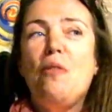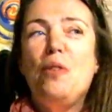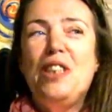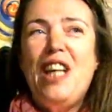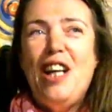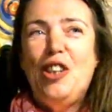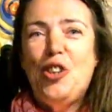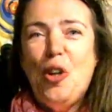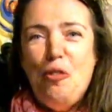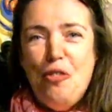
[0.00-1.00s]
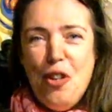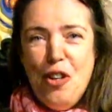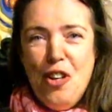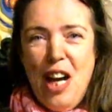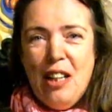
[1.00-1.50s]
There was a
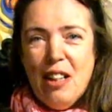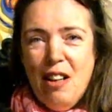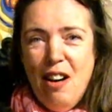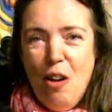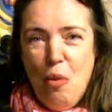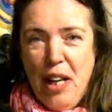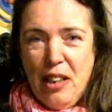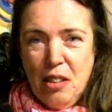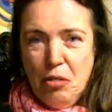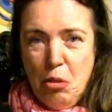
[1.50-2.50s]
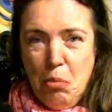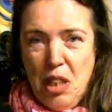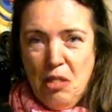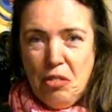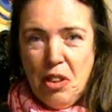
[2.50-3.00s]
chauffeur and a car waiting for
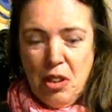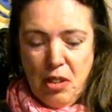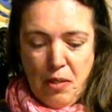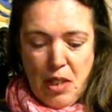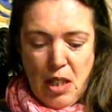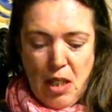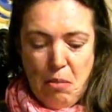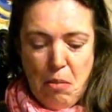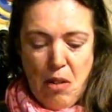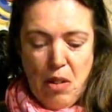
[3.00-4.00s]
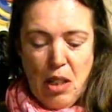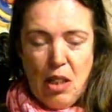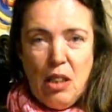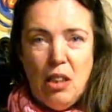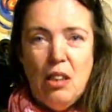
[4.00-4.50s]
me in front of the
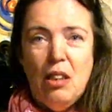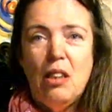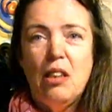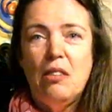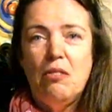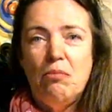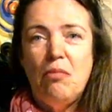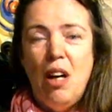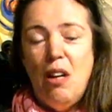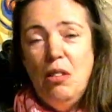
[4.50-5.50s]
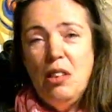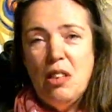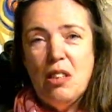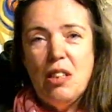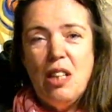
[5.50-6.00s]
American
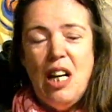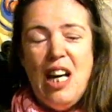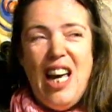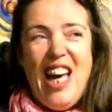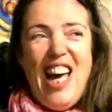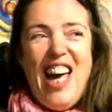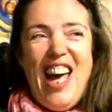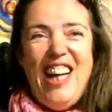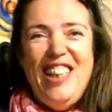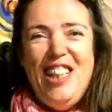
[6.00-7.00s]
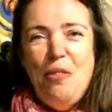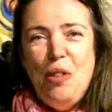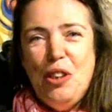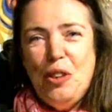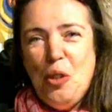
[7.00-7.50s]
house. And he
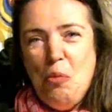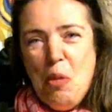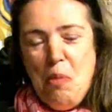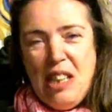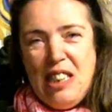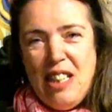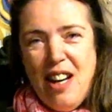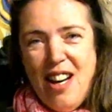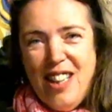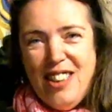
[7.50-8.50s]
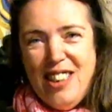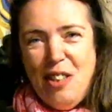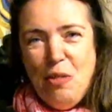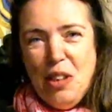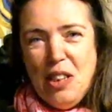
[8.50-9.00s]
was Tommy Bestard.
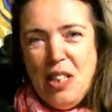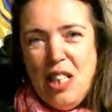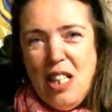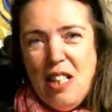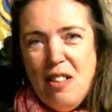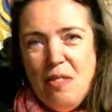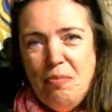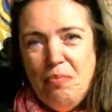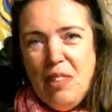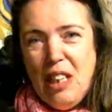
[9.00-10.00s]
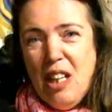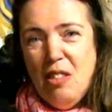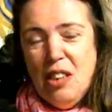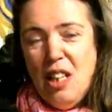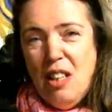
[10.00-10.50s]
He was the
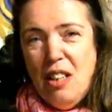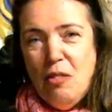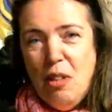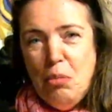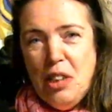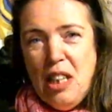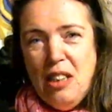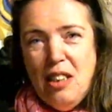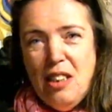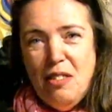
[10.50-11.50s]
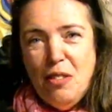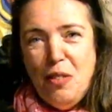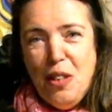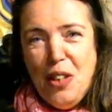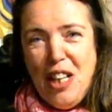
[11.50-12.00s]
counselor, the representative
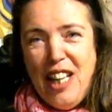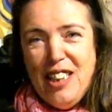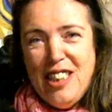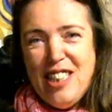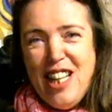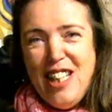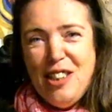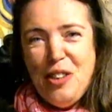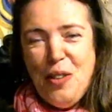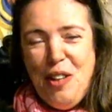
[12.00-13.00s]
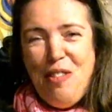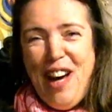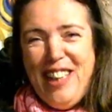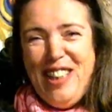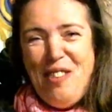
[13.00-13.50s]
of the United States who
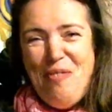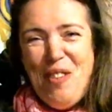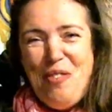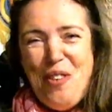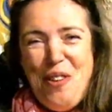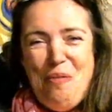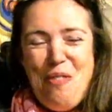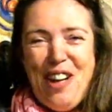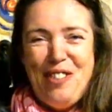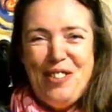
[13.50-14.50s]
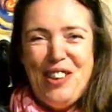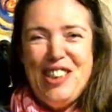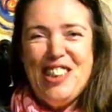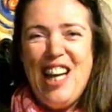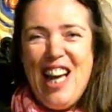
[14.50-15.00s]
invited me for a
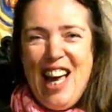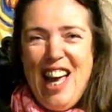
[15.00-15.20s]
breakfast